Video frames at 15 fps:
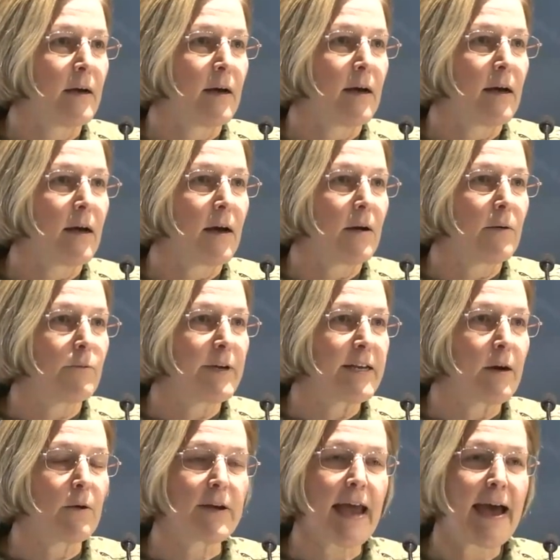Uh, we
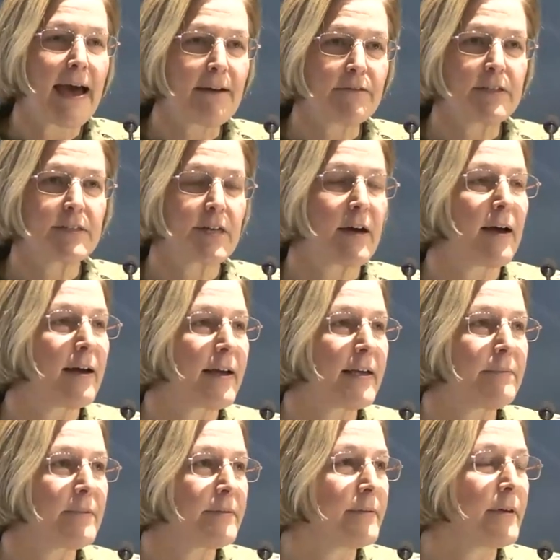don't have the
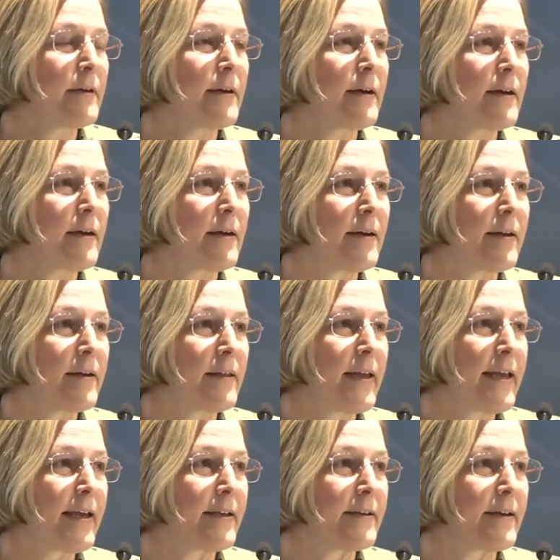time, uh,
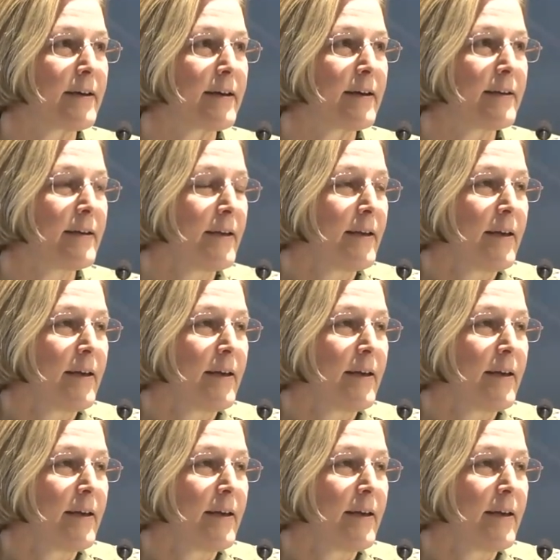and uh,